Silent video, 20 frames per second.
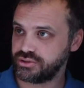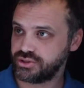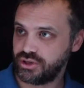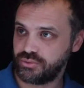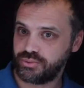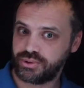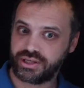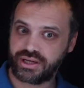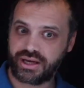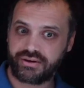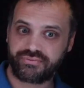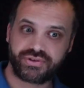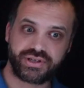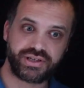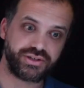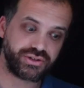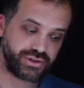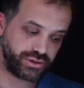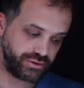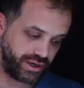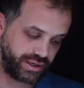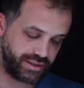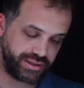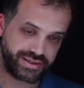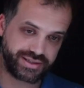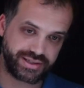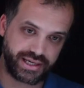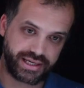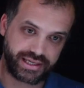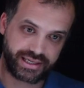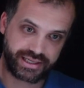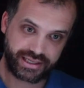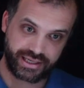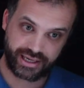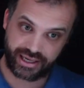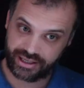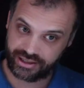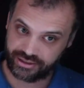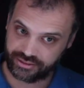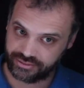So we're going to have to integrate this
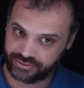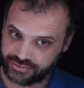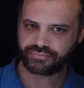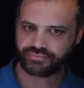again.